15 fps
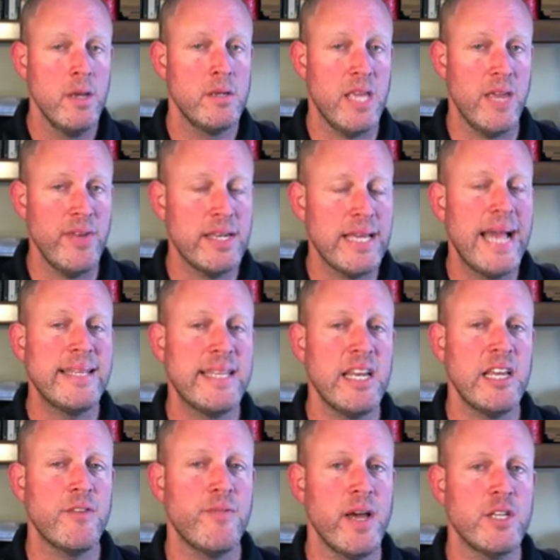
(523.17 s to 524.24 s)
Giving
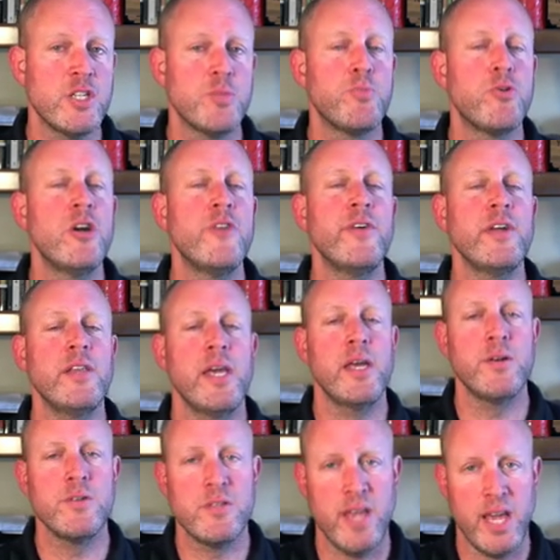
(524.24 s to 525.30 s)
dietetic advice is perfectly
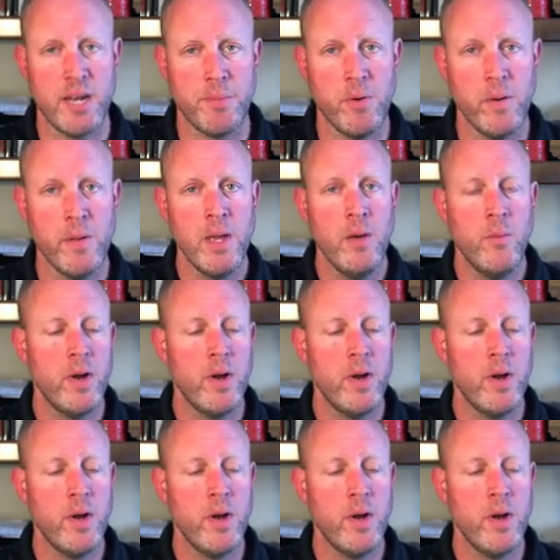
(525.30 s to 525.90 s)
understandable.